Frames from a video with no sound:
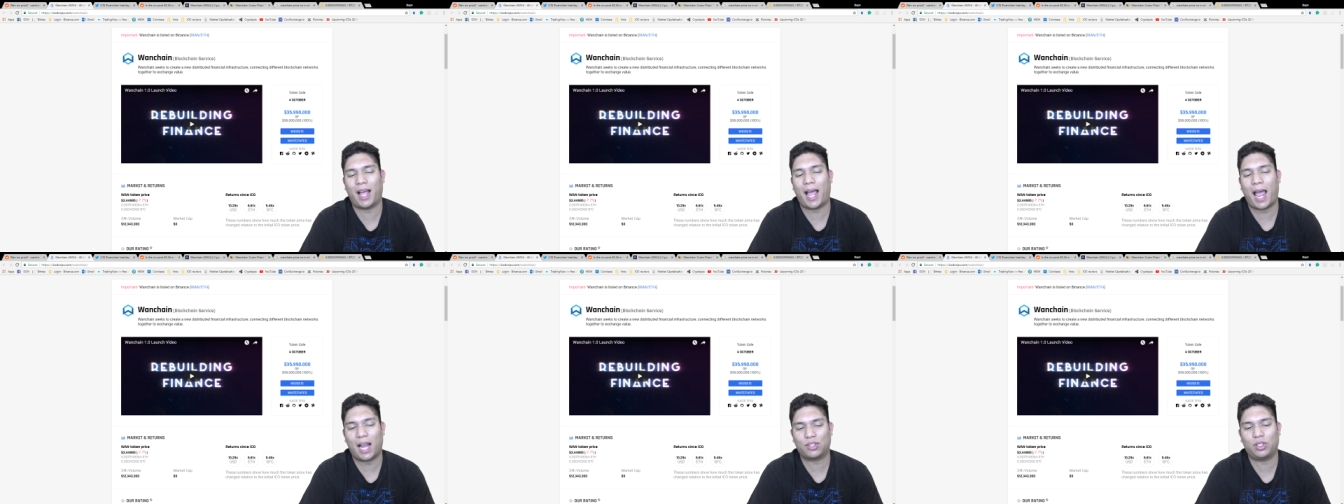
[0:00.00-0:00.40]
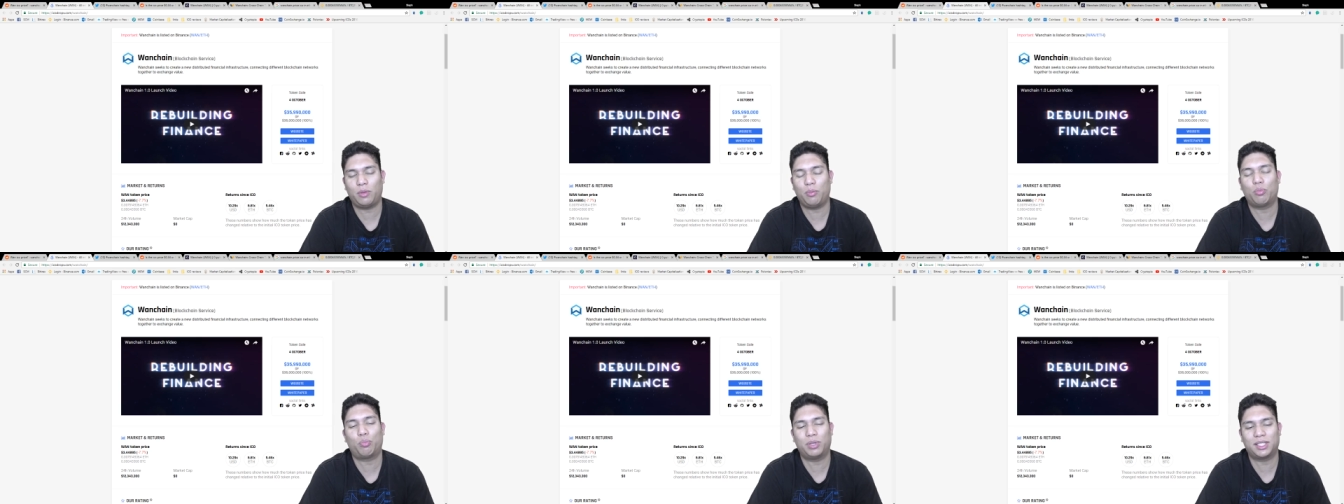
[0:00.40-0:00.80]
actually
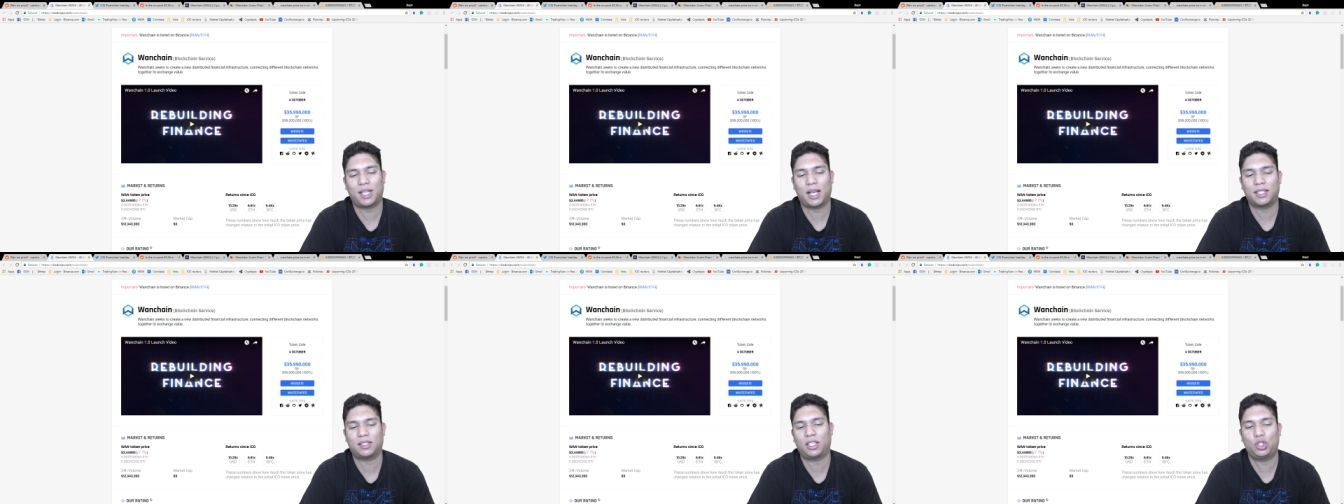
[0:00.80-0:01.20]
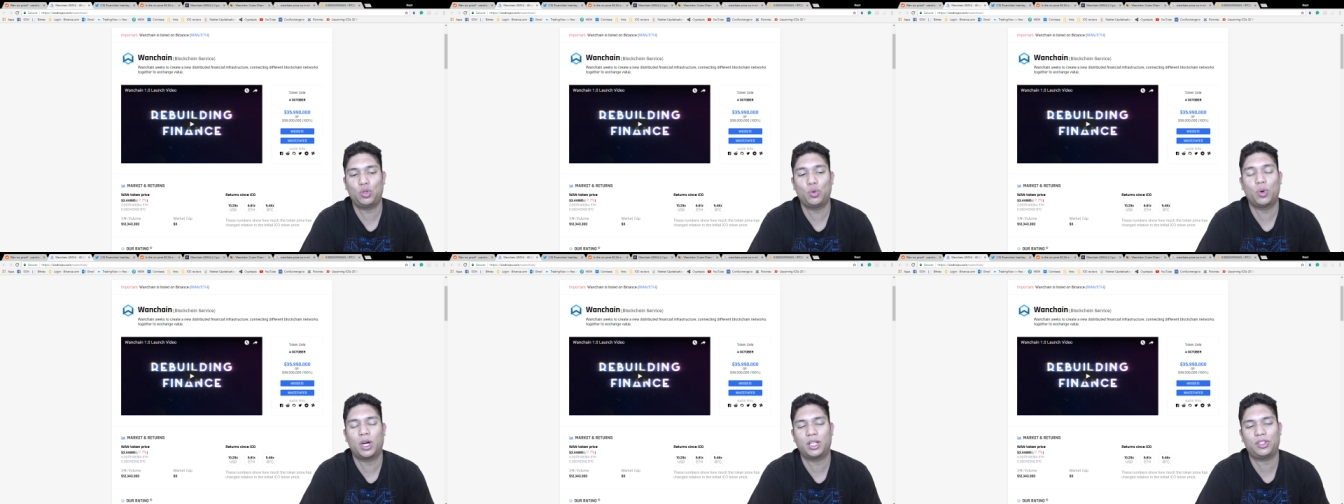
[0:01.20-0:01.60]
precisely
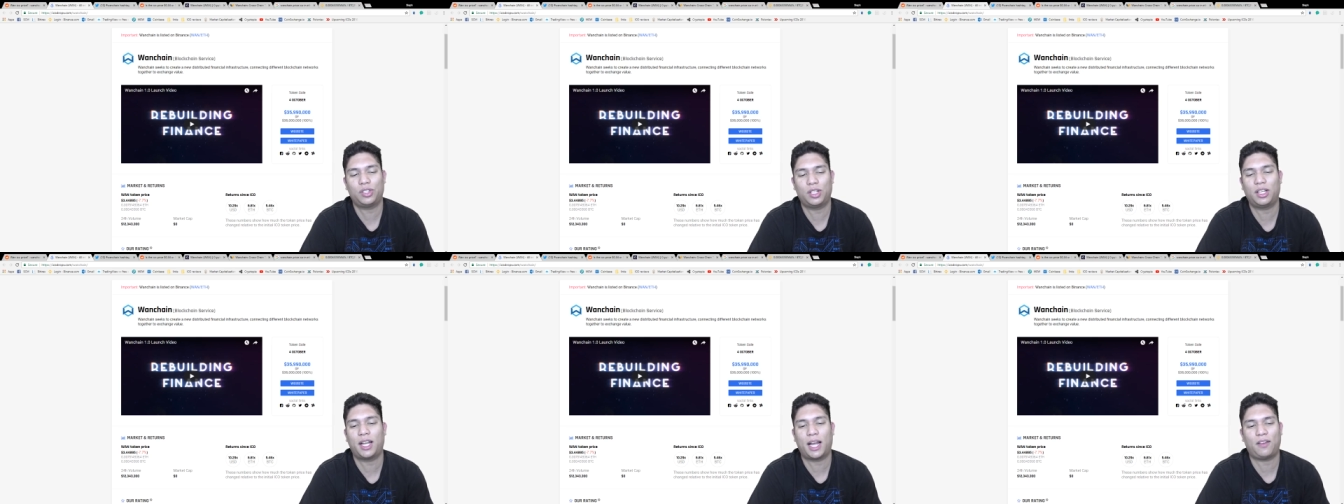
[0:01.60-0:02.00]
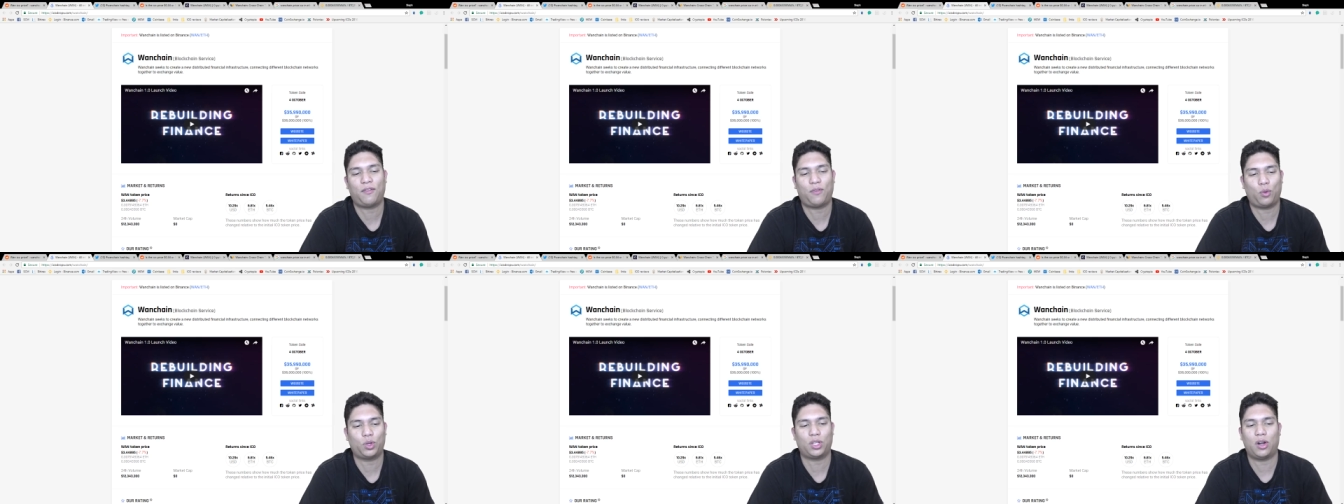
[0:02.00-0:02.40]

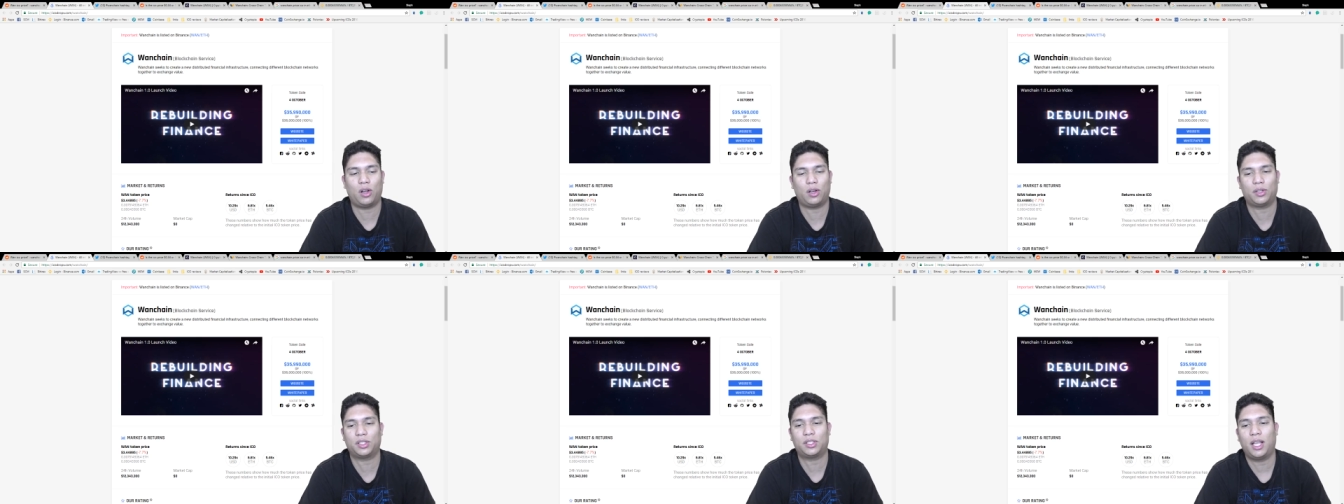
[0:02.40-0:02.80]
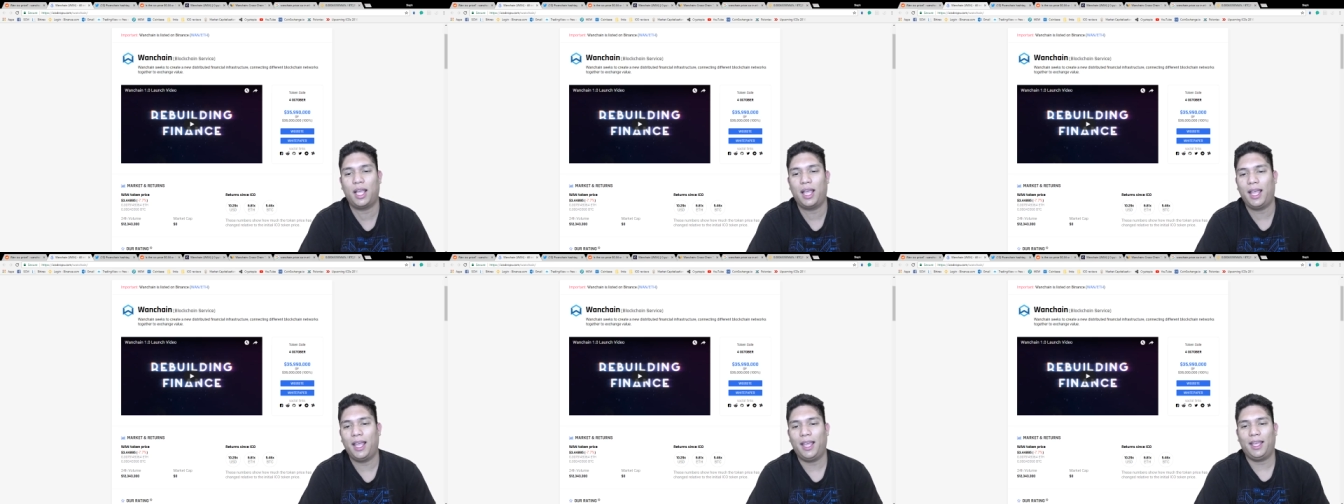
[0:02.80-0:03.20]
$294
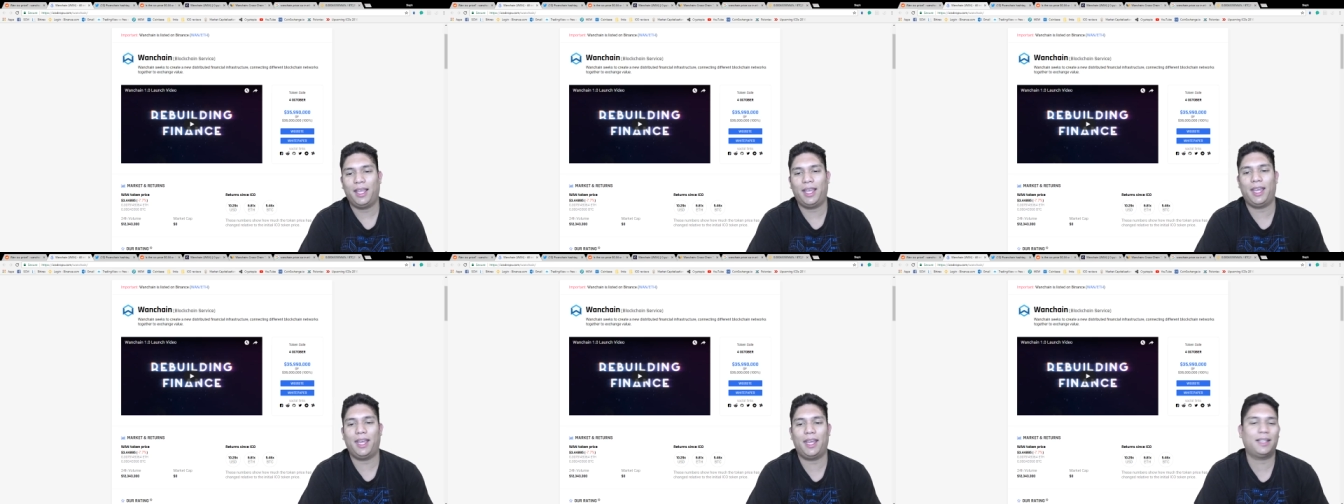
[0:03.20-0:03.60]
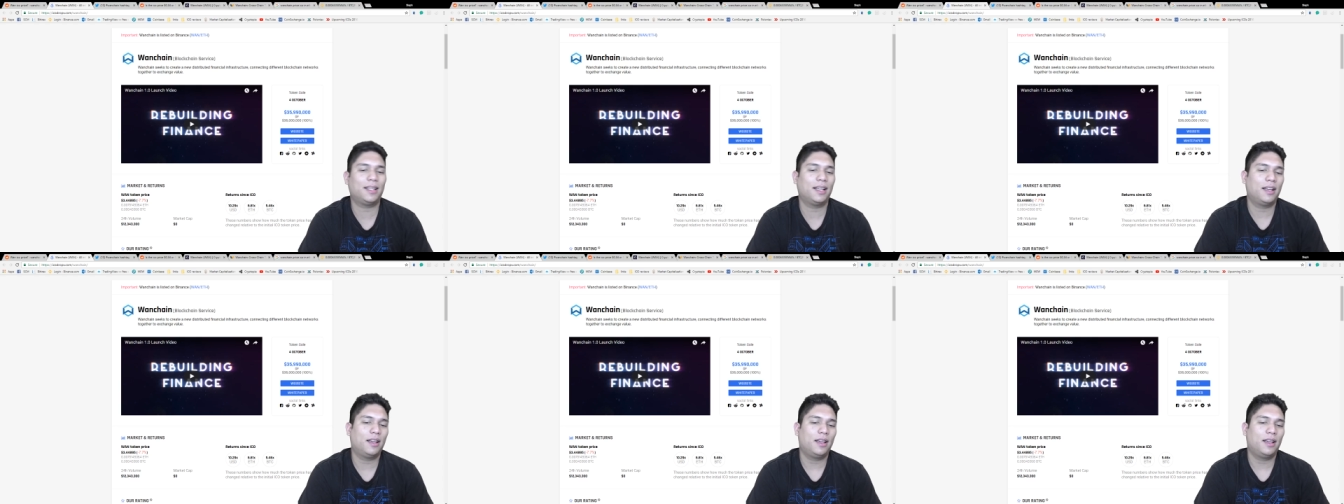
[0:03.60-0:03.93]
and